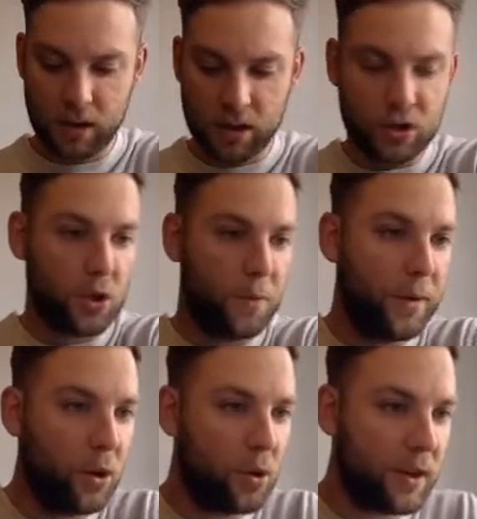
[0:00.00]
So if
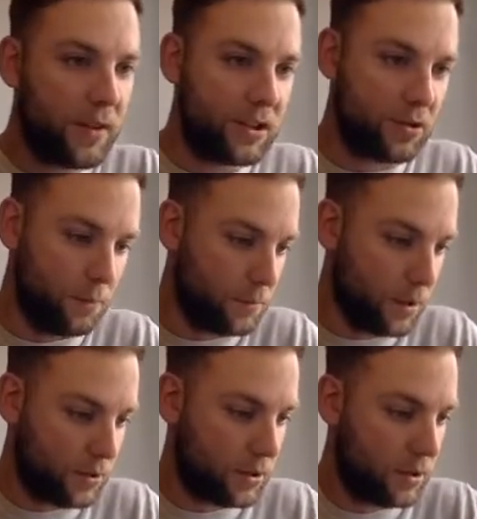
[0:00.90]
we look at these
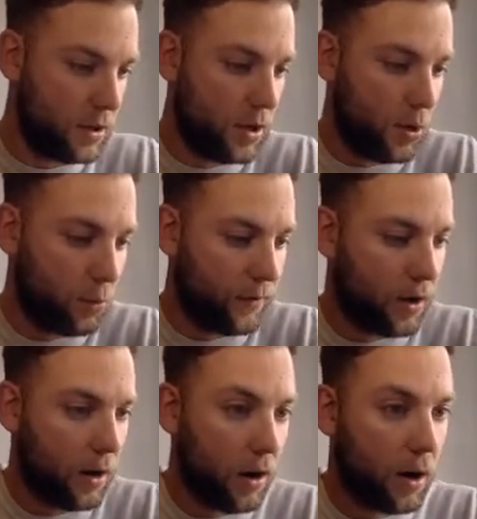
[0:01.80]
numbers, we've
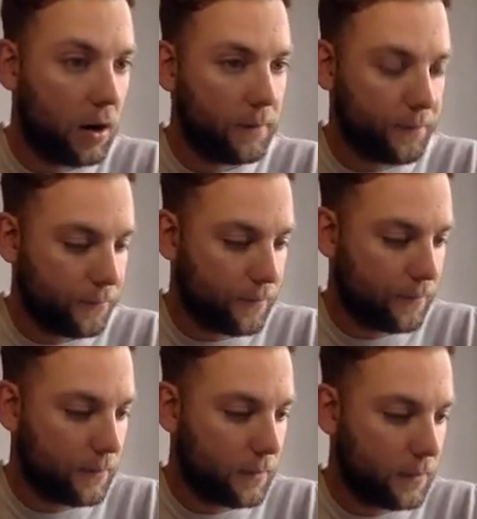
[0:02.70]
got,
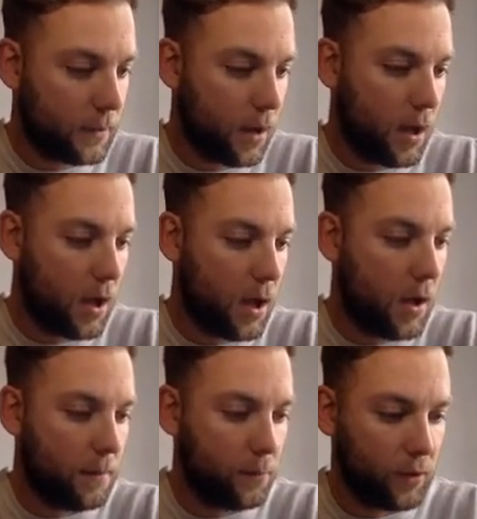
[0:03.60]

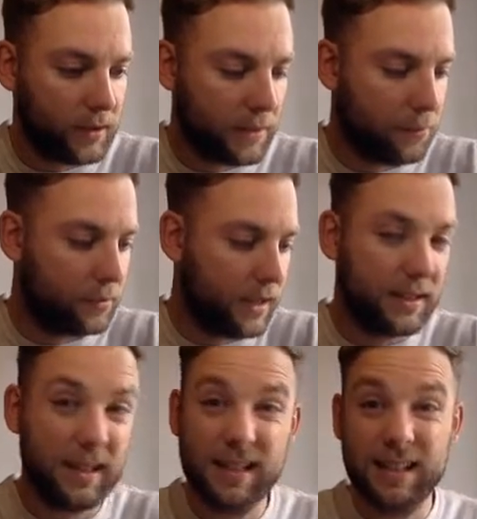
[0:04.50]
what example is this?
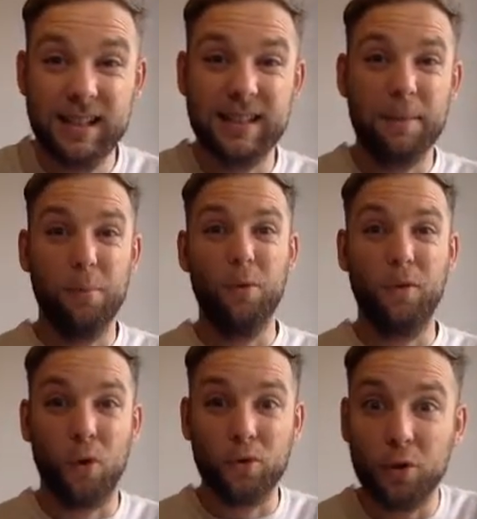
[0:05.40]
This is example
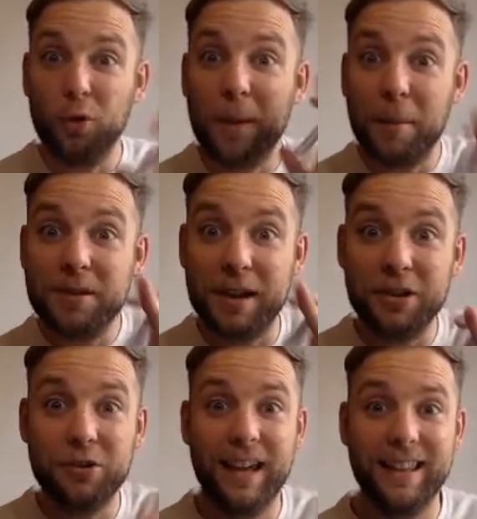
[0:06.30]
4. Do remember to make
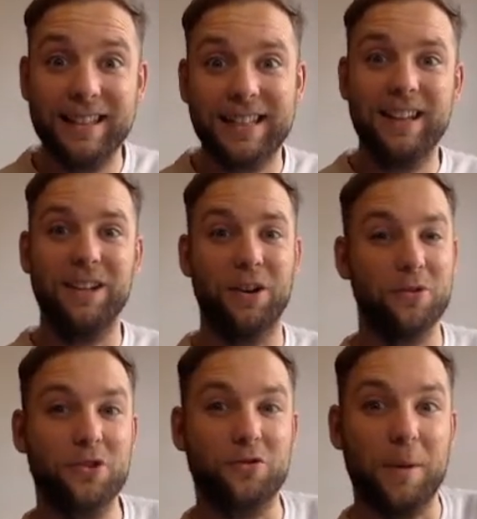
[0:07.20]
sure you're getting these down in your notes,
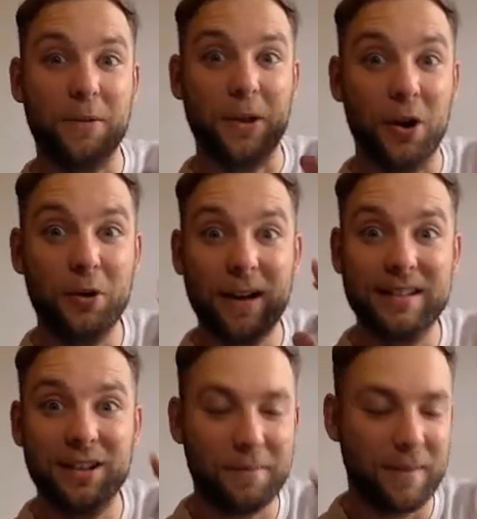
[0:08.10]
because remember, the only way to
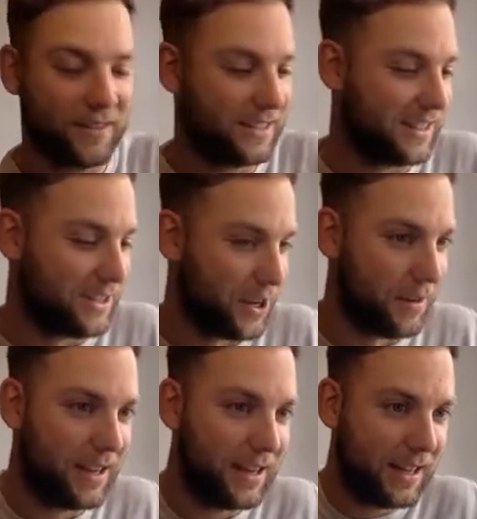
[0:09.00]
learn maths is to do it.